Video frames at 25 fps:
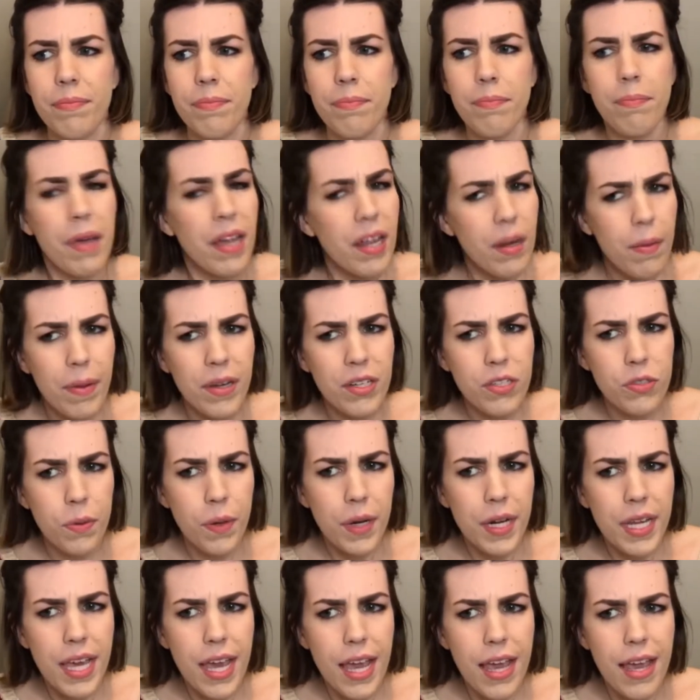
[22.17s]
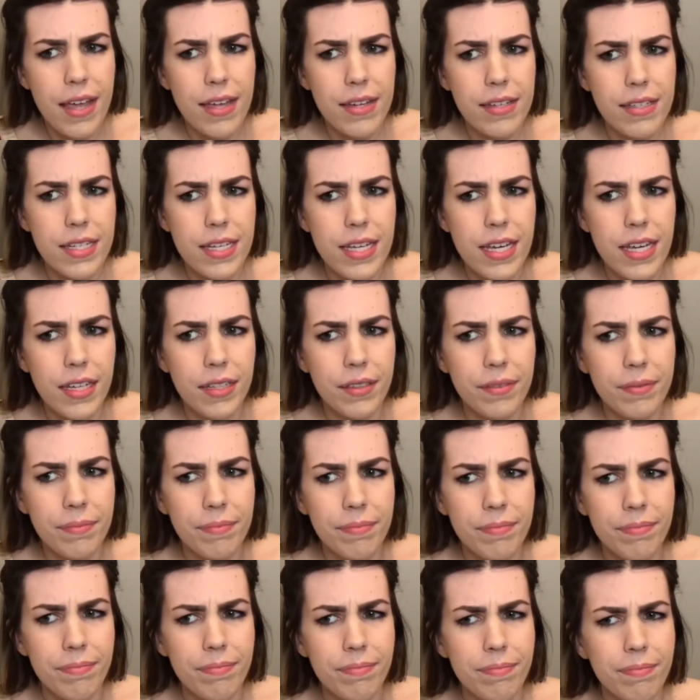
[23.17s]
Might have been 2018,
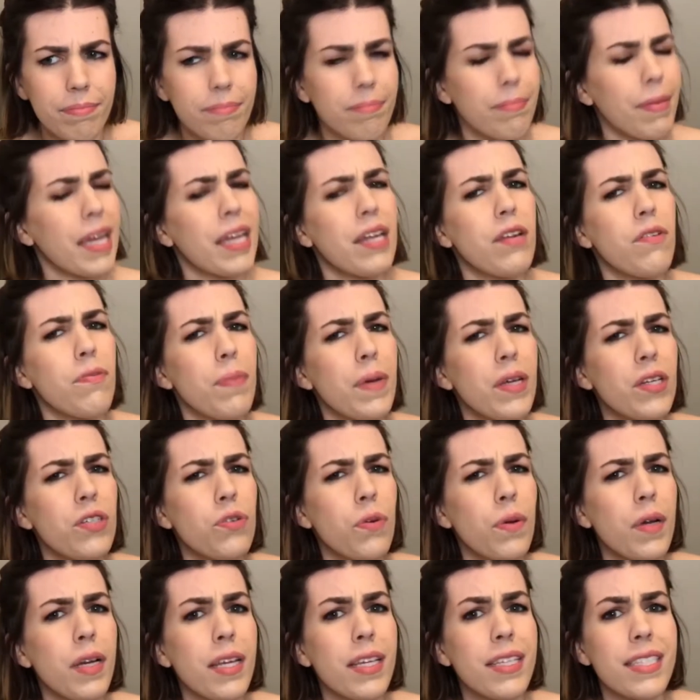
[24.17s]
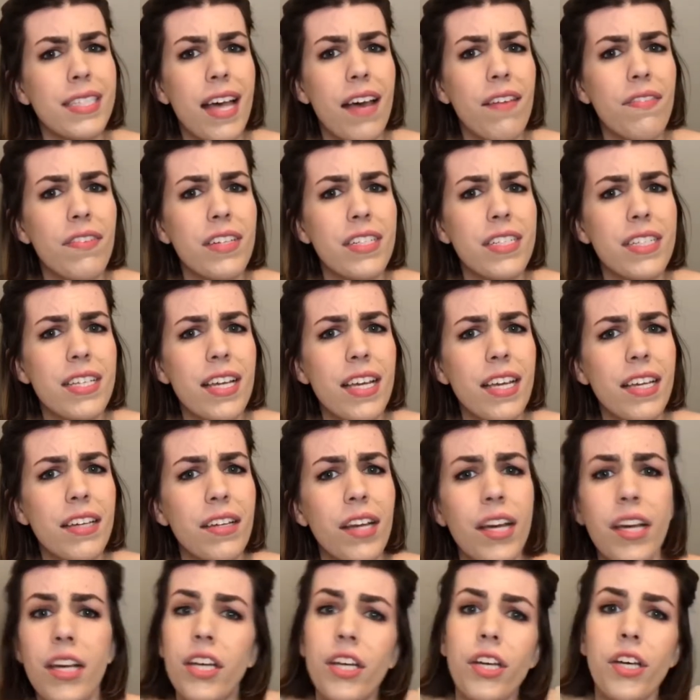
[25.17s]
might have been 2017.
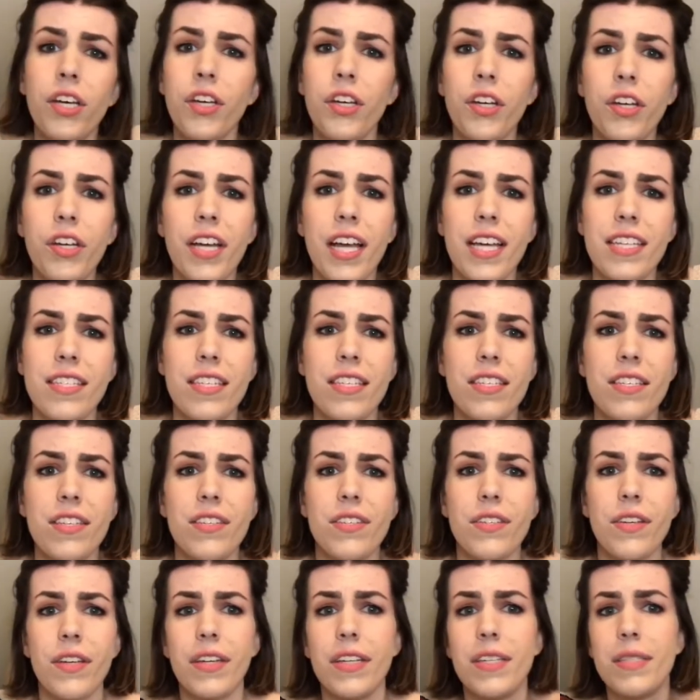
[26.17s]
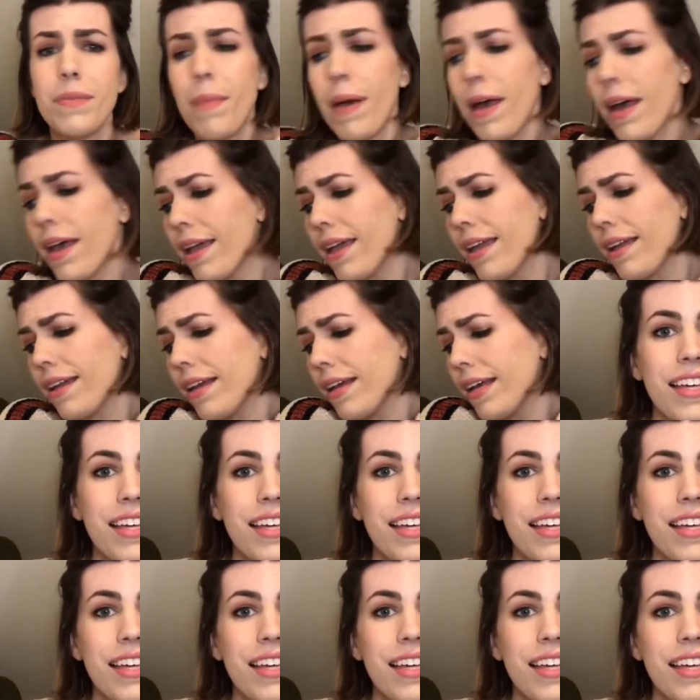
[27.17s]
Your guess is as good as mine.